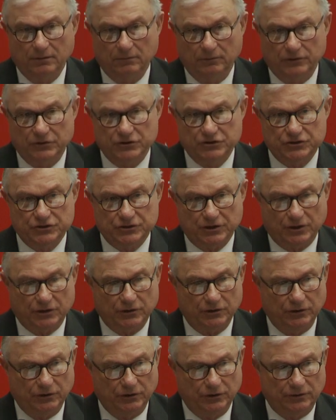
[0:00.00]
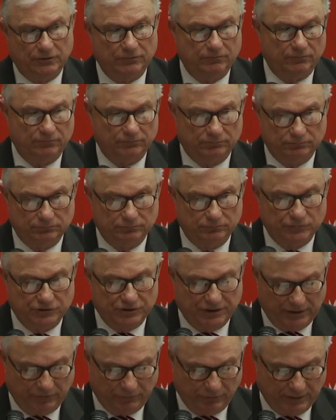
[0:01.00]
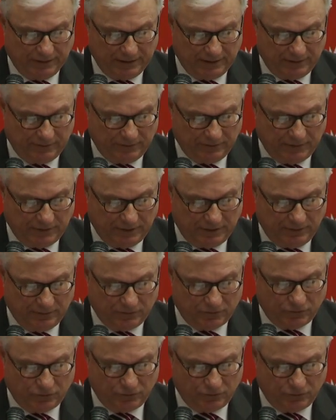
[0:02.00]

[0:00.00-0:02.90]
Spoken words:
which occurred generally in the